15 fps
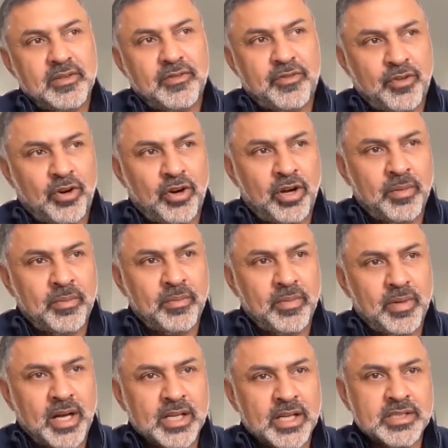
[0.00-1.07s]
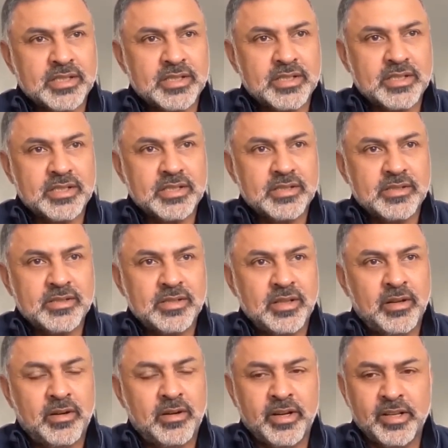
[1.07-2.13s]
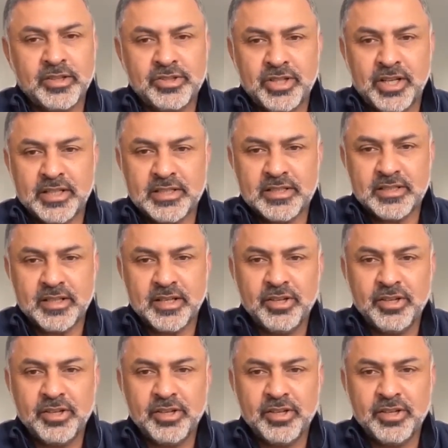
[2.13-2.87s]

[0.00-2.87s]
from us learning just